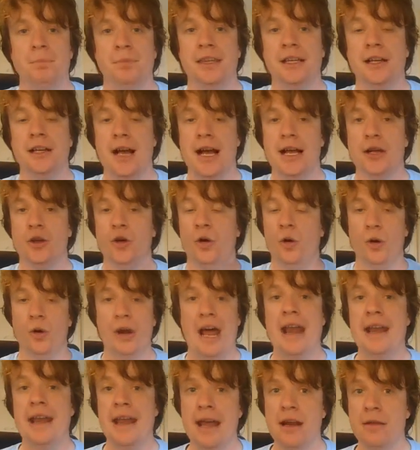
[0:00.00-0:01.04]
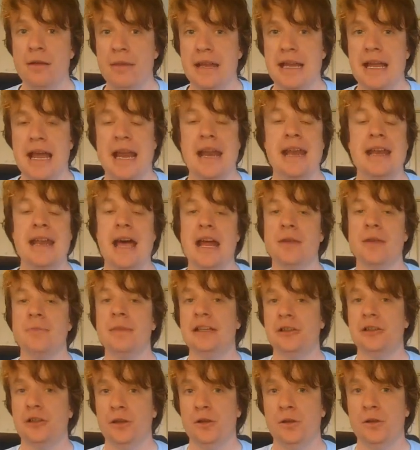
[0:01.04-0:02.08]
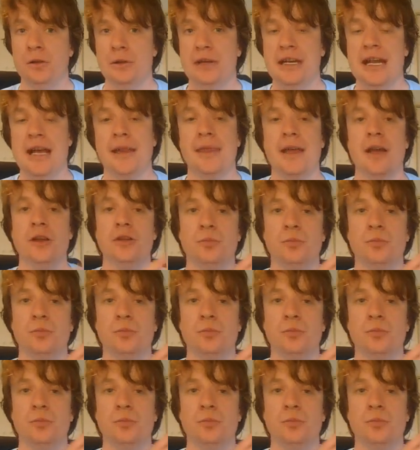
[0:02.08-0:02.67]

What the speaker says: the guy called Anatomy and Anatomy 2. Now those